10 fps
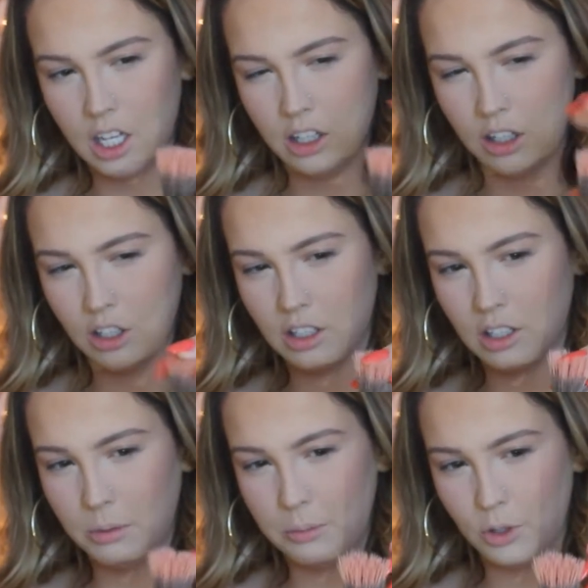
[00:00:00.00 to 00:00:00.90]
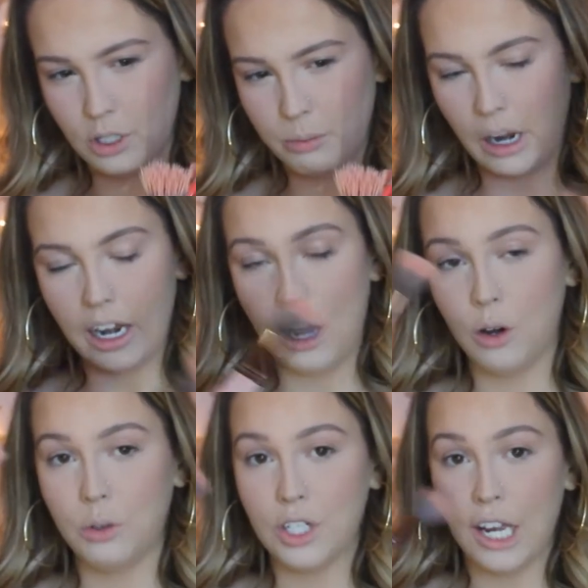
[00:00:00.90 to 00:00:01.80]
they're just a little bit more spread
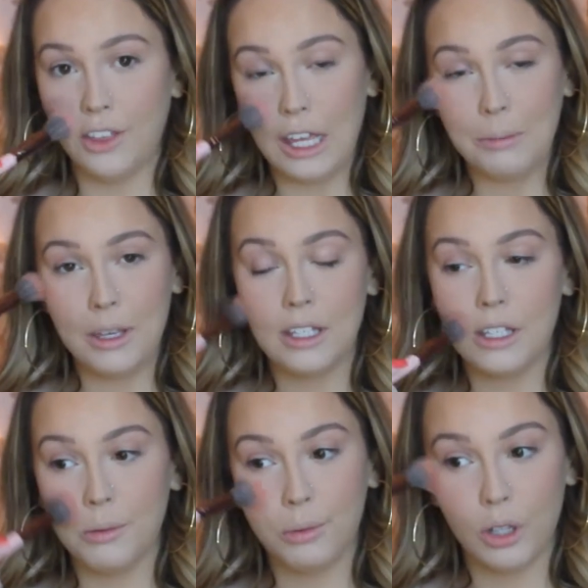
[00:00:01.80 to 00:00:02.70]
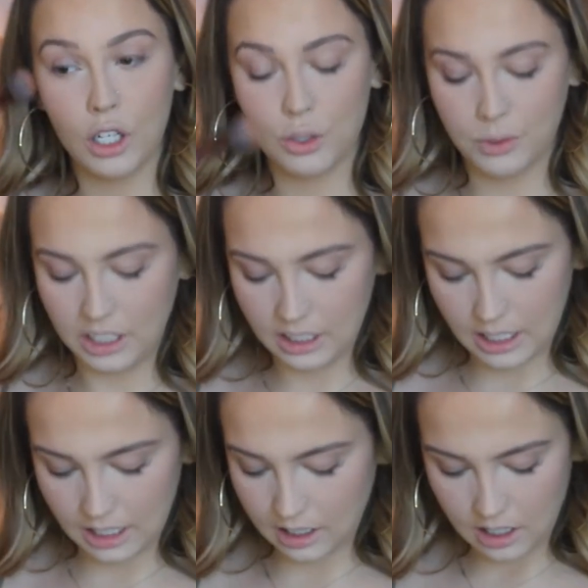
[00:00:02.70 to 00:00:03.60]
out, which I think makes the blush really
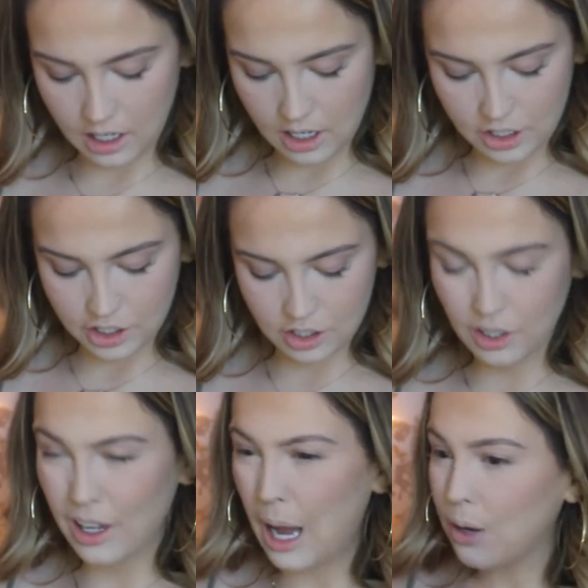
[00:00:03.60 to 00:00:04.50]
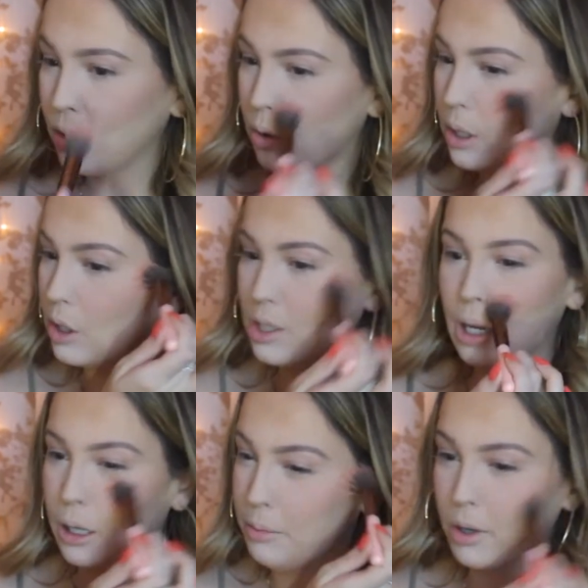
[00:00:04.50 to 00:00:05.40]
like, just like, I don't know, it looks
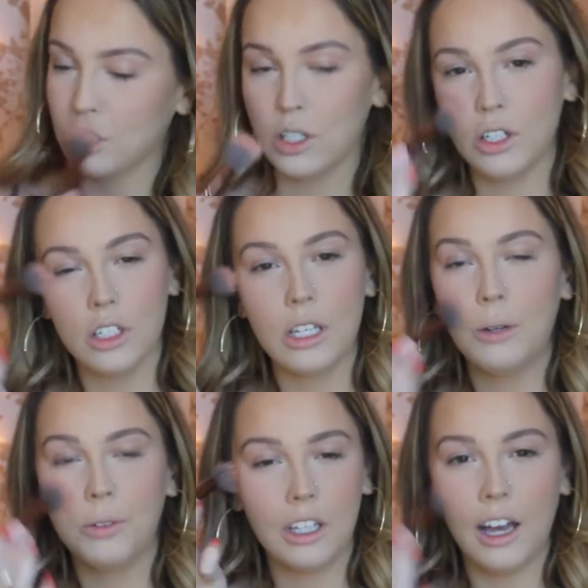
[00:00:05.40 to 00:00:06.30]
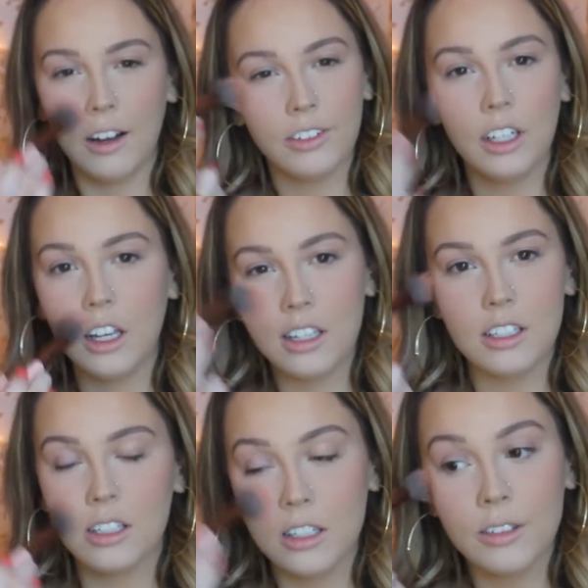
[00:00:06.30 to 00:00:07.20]
airbrushed and just like really effortless.